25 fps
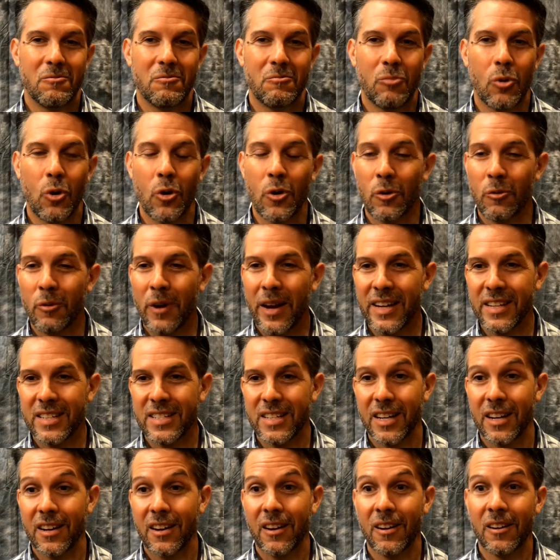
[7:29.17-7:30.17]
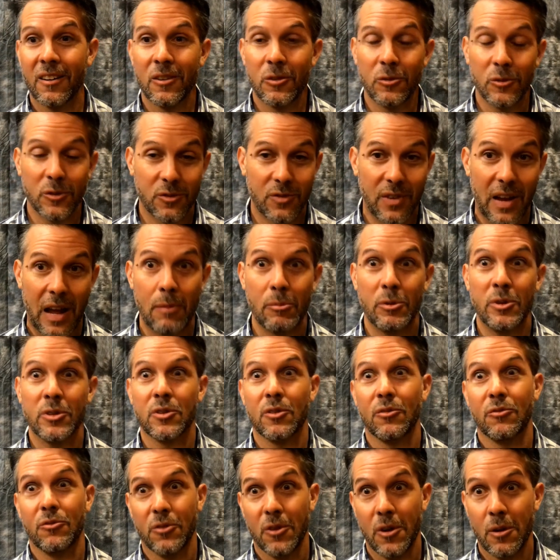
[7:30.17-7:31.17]
born and raised here, whose
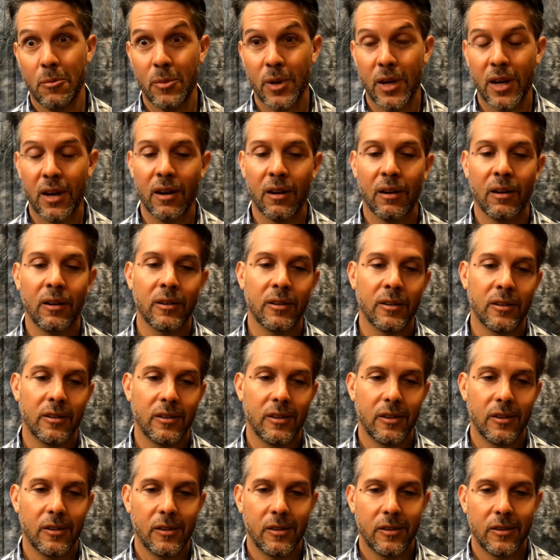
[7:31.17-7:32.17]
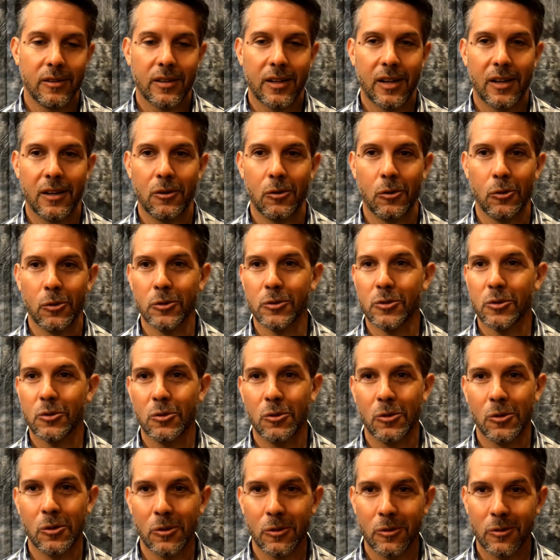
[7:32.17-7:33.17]
families are from here, kind of old
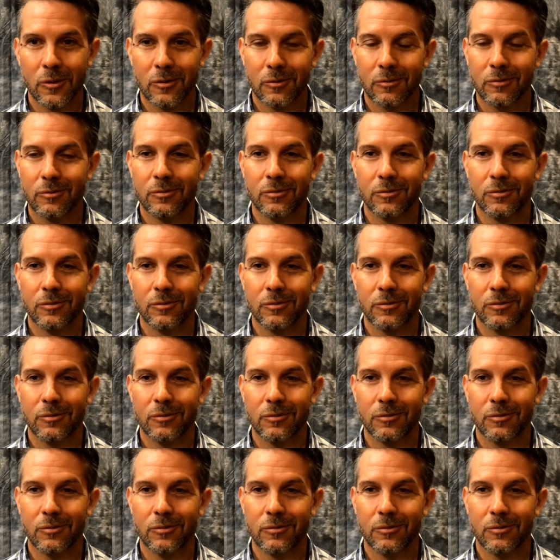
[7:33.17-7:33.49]
school,